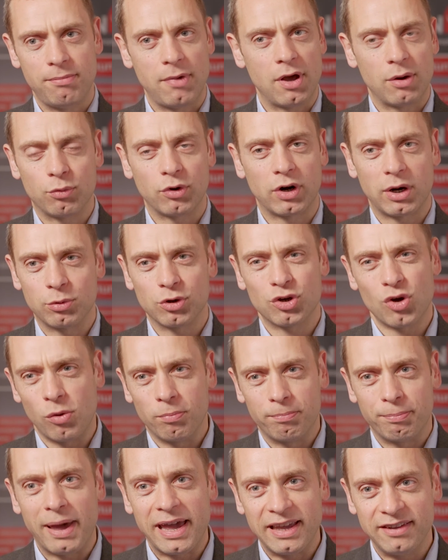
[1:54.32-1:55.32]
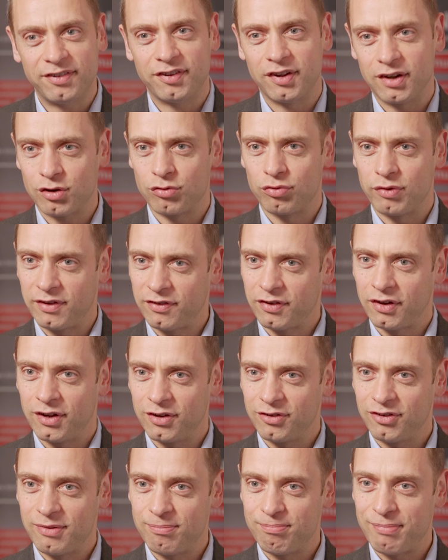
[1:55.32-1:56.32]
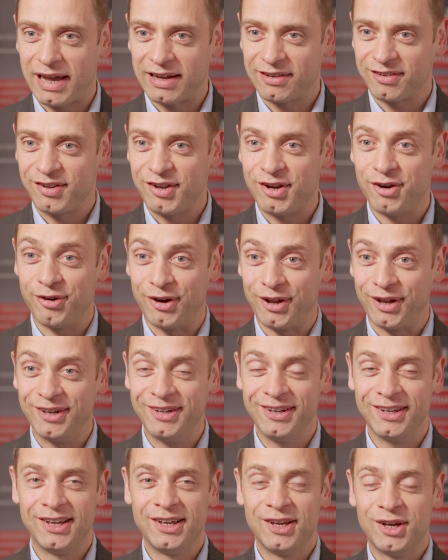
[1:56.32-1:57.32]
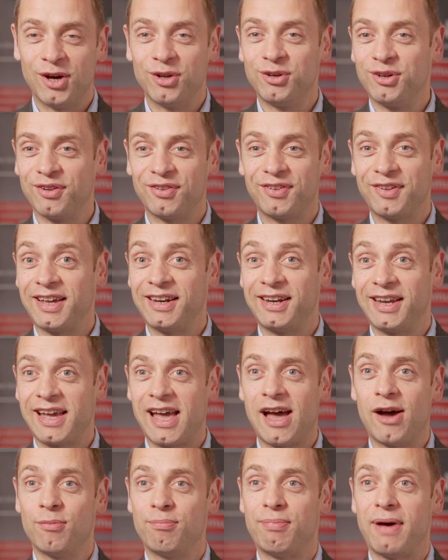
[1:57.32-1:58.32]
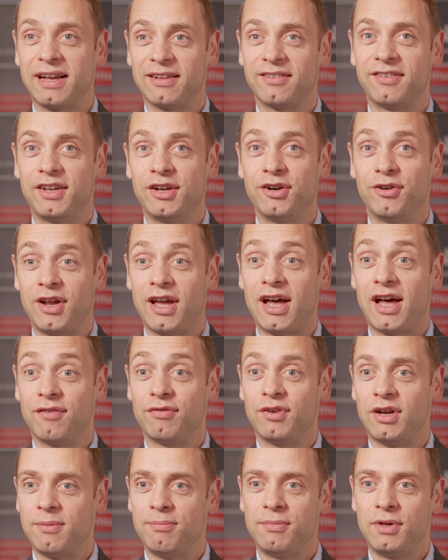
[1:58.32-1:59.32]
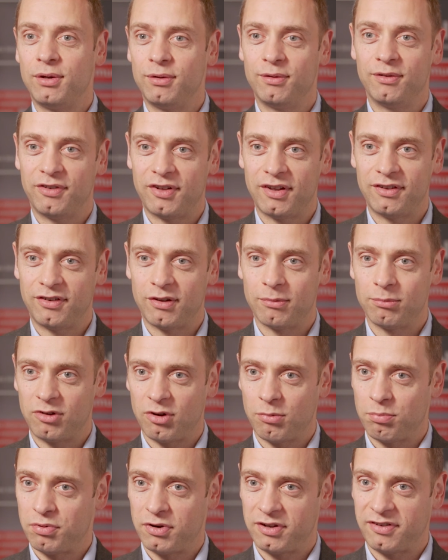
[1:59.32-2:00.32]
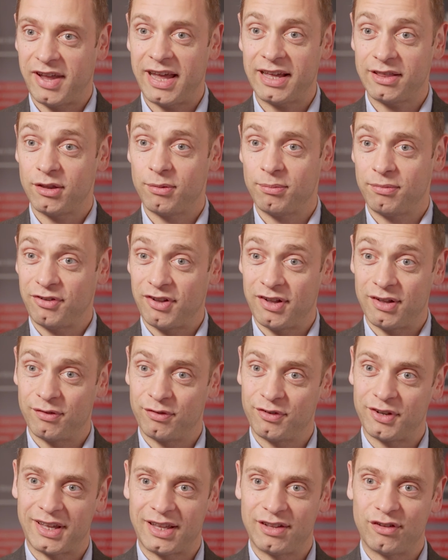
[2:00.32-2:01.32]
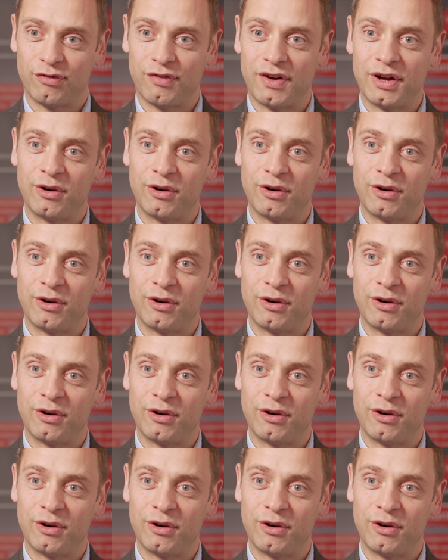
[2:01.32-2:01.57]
what I would call basic research in bacteria, understanding how bacteria have an immune system to protect themselves against